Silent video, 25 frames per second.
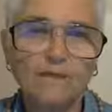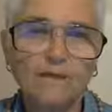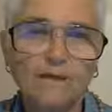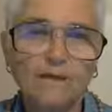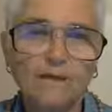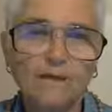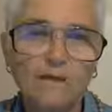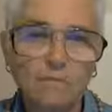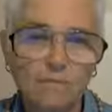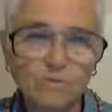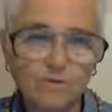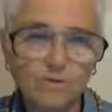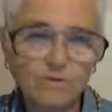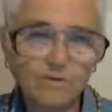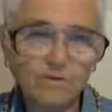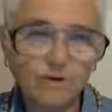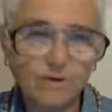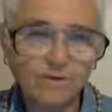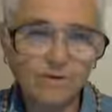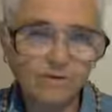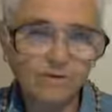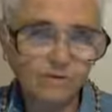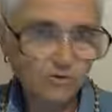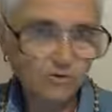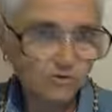That was
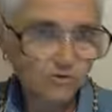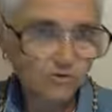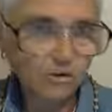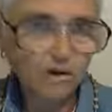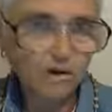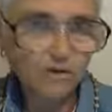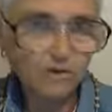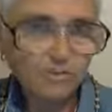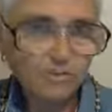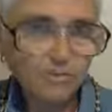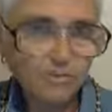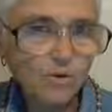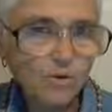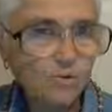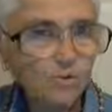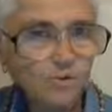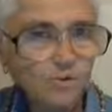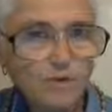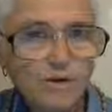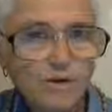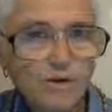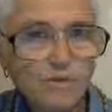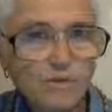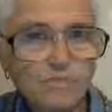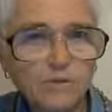like the straw that broke the
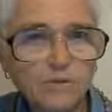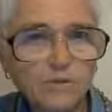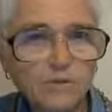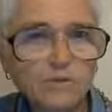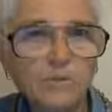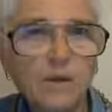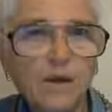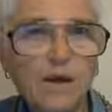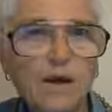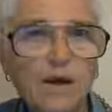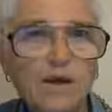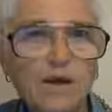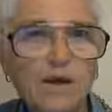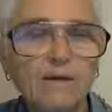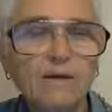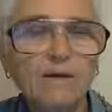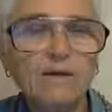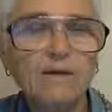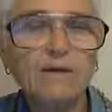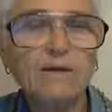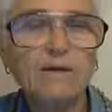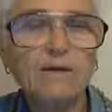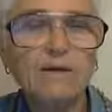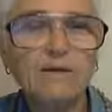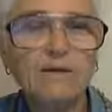camel's back.
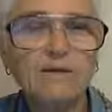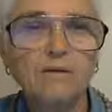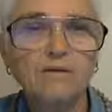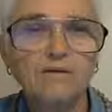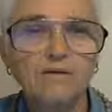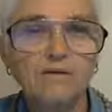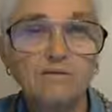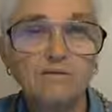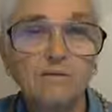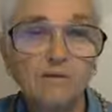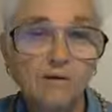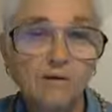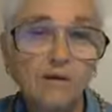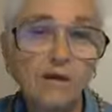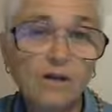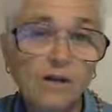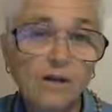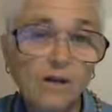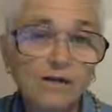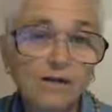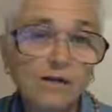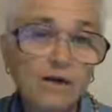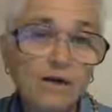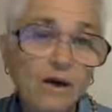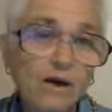Because Krishna
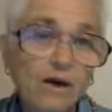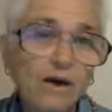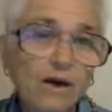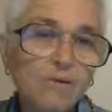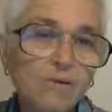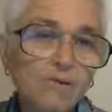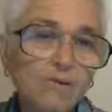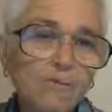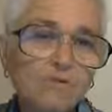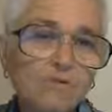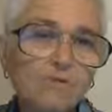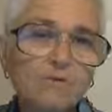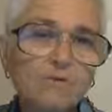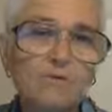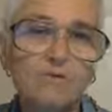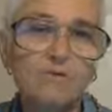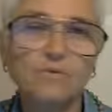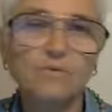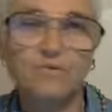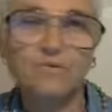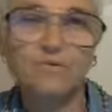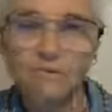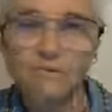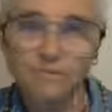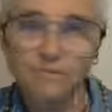had come
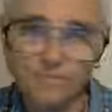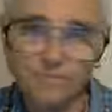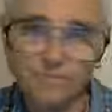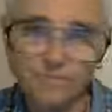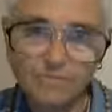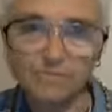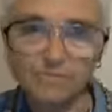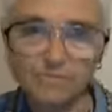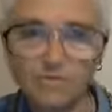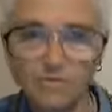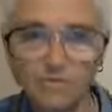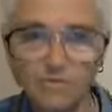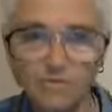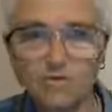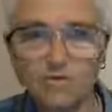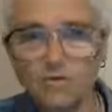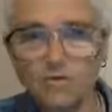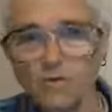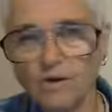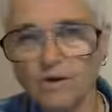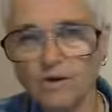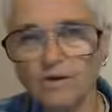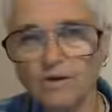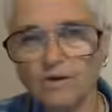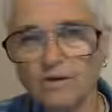to
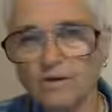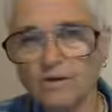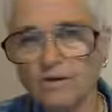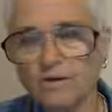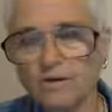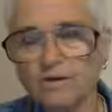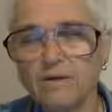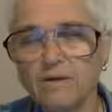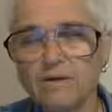destroy